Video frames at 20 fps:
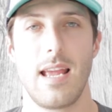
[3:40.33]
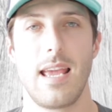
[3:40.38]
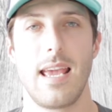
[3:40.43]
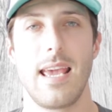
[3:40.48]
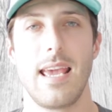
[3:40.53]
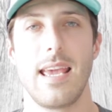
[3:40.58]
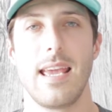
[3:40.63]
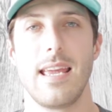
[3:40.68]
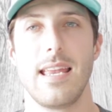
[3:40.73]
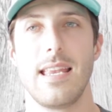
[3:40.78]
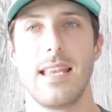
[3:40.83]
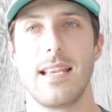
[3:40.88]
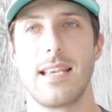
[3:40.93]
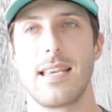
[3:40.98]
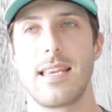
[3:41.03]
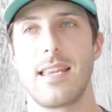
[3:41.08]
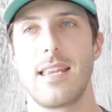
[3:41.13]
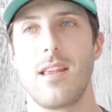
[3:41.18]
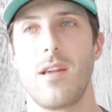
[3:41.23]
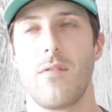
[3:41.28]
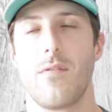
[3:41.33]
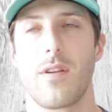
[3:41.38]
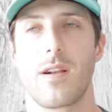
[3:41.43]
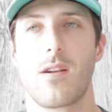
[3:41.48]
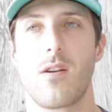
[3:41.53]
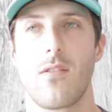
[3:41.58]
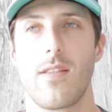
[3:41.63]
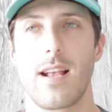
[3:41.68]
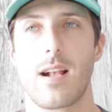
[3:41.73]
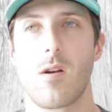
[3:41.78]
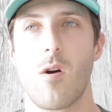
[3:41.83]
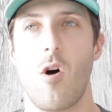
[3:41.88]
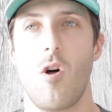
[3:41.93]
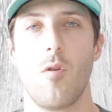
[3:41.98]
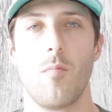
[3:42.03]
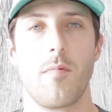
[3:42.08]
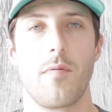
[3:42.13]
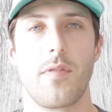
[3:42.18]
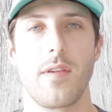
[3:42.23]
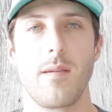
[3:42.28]
And, you know, they
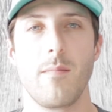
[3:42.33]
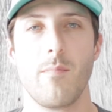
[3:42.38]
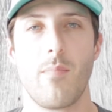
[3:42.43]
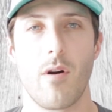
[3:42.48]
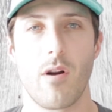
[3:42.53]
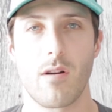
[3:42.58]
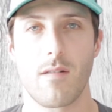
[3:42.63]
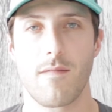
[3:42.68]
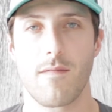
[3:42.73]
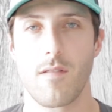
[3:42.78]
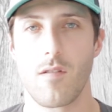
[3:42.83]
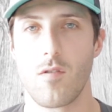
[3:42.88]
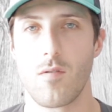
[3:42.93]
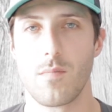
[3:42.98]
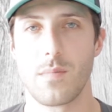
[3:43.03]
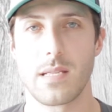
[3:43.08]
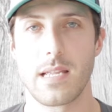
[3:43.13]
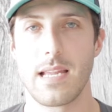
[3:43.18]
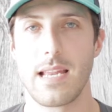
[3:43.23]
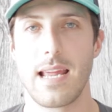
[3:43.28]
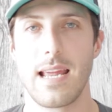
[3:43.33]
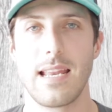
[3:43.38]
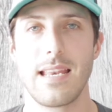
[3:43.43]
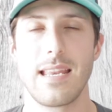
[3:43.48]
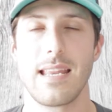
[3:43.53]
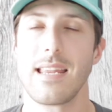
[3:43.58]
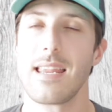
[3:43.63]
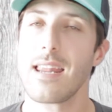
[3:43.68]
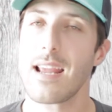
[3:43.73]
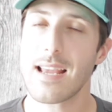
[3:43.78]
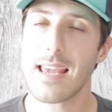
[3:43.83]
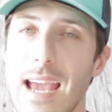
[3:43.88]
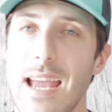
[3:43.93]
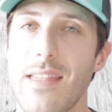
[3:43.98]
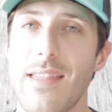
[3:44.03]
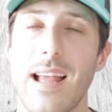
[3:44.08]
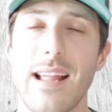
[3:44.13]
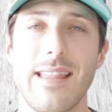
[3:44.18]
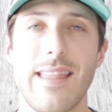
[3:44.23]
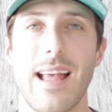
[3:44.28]
call them theme park films. And
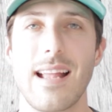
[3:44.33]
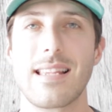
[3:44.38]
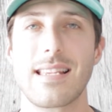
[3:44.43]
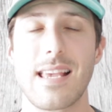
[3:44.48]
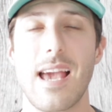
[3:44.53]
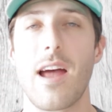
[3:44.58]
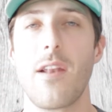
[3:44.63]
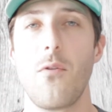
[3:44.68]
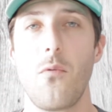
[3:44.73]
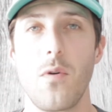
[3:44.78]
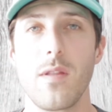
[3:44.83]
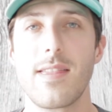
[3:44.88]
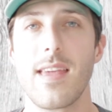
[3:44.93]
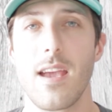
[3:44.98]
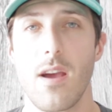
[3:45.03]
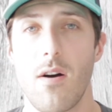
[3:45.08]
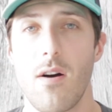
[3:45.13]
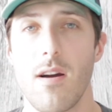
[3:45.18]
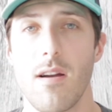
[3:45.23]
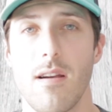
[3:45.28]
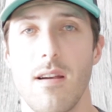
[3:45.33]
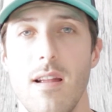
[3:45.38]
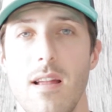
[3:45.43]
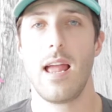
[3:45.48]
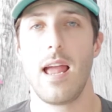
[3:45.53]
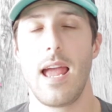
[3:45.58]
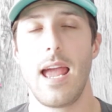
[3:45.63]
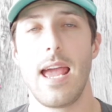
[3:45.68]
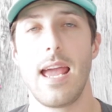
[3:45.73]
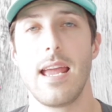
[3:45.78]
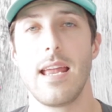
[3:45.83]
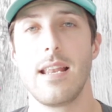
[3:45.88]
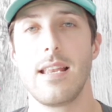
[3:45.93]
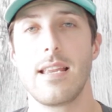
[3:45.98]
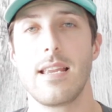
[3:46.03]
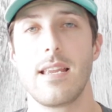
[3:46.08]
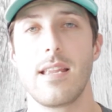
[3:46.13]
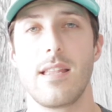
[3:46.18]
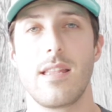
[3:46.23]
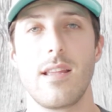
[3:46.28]
again, that's kind of what they are. And
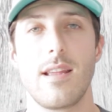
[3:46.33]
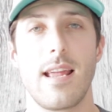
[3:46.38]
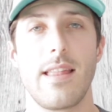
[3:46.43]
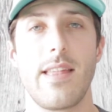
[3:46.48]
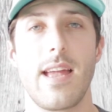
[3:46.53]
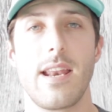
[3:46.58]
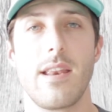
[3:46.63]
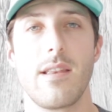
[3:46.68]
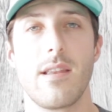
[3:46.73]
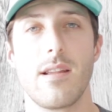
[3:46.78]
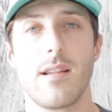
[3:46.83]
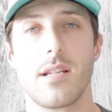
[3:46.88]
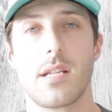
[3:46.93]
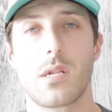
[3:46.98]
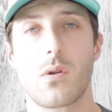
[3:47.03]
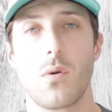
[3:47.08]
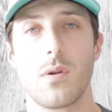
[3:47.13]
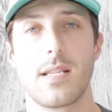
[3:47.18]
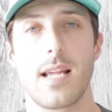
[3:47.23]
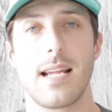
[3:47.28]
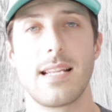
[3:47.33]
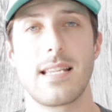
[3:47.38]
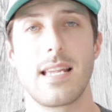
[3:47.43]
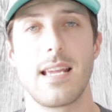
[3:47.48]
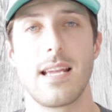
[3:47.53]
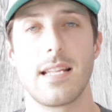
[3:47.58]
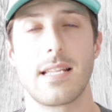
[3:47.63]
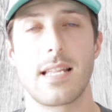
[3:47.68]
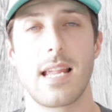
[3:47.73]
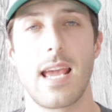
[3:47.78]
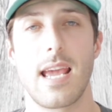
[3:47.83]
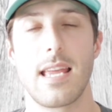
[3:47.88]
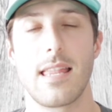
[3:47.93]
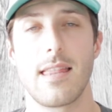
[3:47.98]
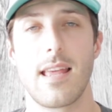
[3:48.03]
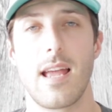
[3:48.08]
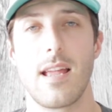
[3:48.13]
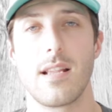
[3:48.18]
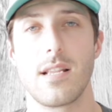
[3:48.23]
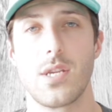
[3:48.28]
then Scorsese is saying
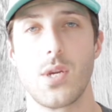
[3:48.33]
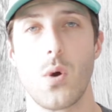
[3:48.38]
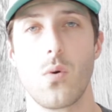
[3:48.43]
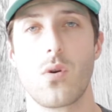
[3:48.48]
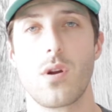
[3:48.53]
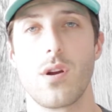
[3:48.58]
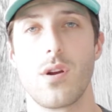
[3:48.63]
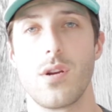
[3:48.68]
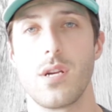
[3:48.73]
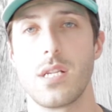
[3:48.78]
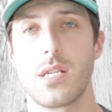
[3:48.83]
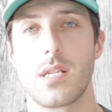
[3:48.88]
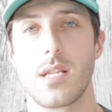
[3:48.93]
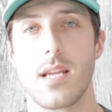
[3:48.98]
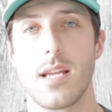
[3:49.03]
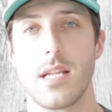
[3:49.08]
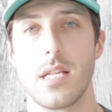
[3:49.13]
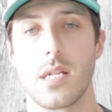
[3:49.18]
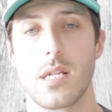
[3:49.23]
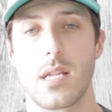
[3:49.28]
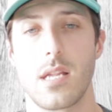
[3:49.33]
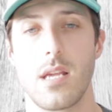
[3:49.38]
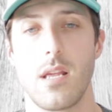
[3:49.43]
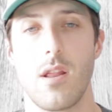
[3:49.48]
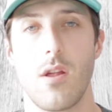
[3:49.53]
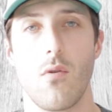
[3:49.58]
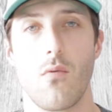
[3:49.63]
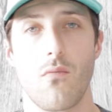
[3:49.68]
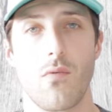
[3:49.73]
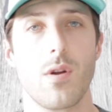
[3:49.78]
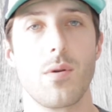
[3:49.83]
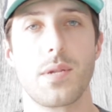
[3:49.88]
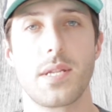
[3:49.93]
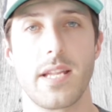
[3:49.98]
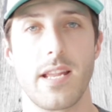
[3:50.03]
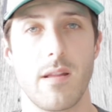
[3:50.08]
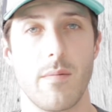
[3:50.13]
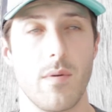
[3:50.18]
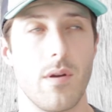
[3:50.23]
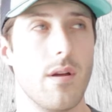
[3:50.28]
that Joker is you know, real
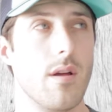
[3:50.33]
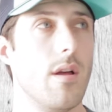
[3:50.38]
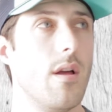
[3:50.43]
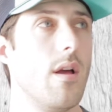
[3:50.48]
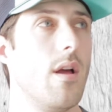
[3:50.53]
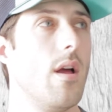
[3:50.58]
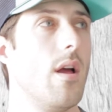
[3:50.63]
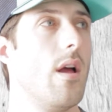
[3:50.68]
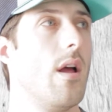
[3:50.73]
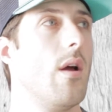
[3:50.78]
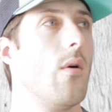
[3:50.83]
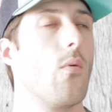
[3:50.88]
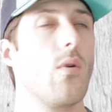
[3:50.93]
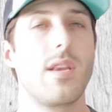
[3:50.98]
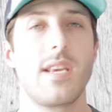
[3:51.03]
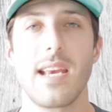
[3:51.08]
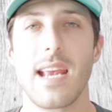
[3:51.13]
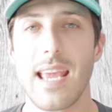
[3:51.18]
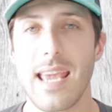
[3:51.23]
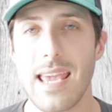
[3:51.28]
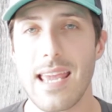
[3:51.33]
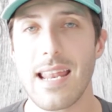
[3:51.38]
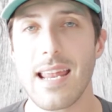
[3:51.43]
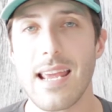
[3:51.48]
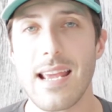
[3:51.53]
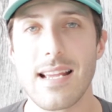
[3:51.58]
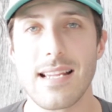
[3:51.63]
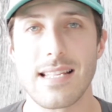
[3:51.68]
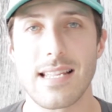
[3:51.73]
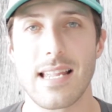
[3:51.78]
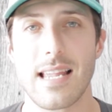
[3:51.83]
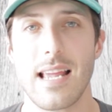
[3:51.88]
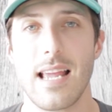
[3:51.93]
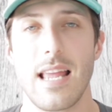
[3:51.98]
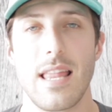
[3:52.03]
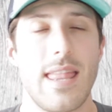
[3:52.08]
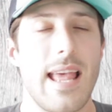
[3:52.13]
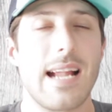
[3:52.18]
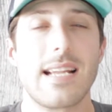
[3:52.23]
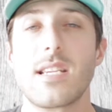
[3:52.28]
cinema. Which it is.
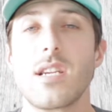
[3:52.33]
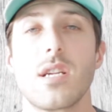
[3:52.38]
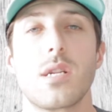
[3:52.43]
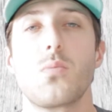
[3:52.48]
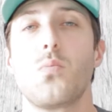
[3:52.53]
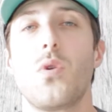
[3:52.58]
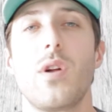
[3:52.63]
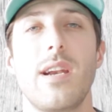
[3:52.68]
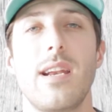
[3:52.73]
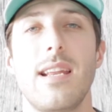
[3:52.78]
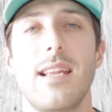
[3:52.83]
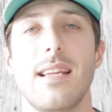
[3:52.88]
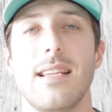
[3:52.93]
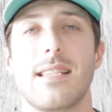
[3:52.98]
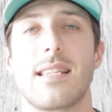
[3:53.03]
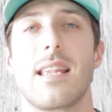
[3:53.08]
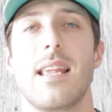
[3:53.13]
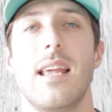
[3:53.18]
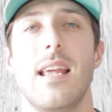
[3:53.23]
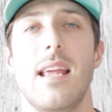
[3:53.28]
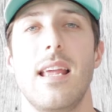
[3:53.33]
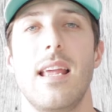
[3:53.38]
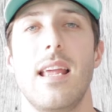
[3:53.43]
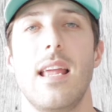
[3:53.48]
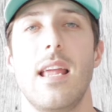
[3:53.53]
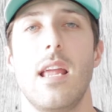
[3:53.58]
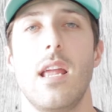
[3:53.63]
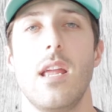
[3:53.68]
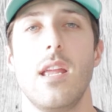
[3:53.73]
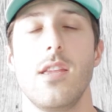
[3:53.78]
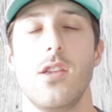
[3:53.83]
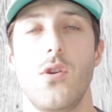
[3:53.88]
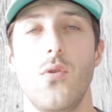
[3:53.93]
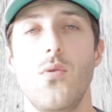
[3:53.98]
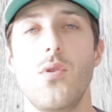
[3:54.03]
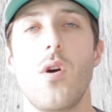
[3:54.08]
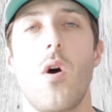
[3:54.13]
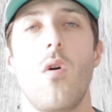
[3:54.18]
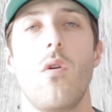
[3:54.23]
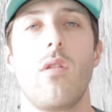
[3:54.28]
That's just what it is. You
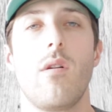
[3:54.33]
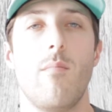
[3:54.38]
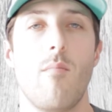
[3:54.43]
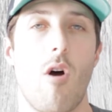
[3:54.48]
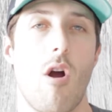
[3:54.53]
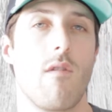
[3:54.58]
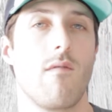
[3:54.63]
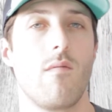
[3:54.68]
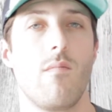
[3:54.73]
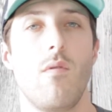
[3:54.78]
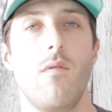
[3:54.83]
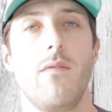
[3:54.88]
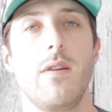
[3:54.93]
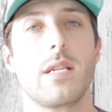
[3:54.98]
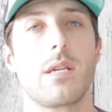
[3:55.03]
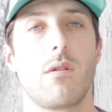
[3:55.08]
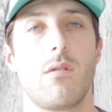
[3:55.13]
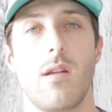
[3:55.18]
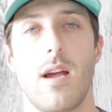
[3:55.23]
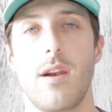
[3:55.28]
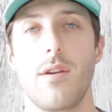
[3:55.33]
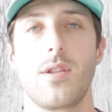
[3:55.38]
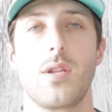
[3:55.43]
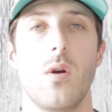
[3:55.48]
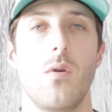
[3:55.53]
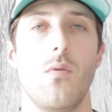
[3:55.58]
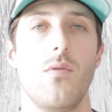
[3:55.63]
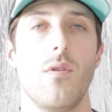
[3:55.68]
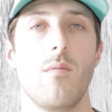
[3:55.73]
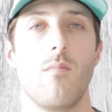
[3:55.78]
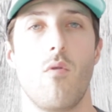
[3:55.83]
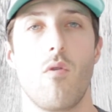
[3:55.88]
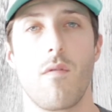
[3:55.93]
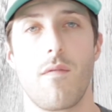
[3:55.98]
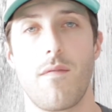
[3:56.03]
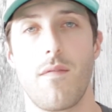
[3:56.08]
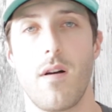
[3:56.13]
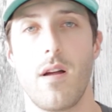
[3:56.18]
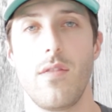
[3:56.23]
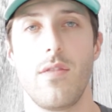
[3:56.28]
know, the Marvel movies are lighter tone. They're more
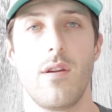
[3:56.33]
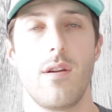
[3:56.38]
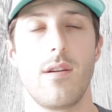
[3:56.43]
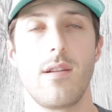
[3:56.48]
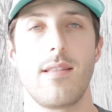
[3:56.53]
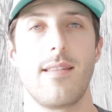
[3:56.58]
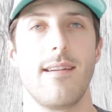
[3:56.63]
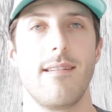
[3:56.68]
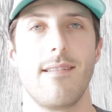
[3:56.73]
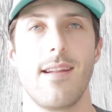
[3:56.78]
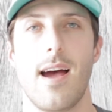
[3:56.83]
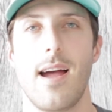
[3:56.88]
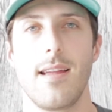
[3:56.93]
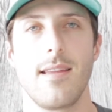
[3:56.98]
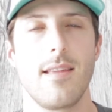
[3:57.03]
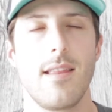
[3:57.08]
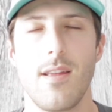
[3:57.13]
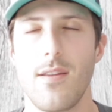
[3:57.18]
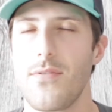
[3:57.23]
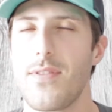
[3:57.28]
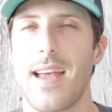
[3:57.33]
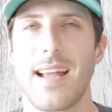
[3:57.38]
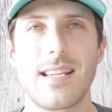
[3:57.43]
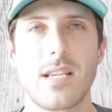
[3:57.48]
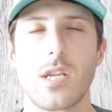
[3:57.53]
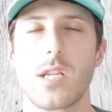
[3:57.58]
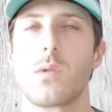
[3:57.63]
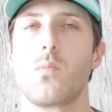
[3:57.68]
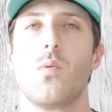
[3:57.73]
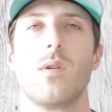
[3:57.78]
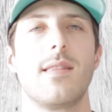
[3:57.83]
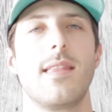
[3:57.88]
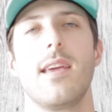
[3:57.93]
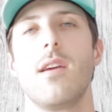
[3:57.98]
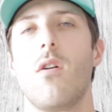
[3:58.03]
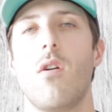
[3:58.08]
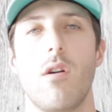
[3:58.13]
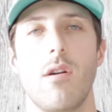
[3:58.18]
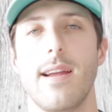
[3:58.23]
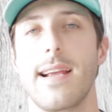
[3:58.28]
fun. They're not, you know, that's just what they
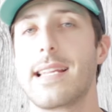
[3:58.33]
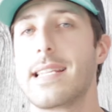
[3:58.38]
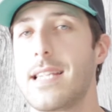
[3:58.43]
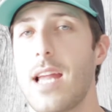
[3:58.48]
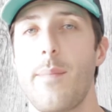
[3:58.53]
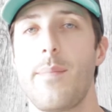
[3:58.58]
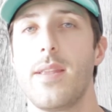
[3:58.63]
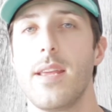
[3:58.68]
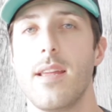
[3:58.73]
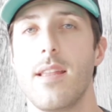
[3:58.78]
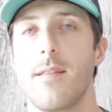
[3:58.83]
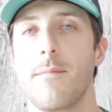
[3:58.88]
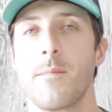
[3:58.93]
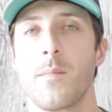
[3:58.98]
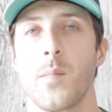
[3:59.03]
are. Accept it.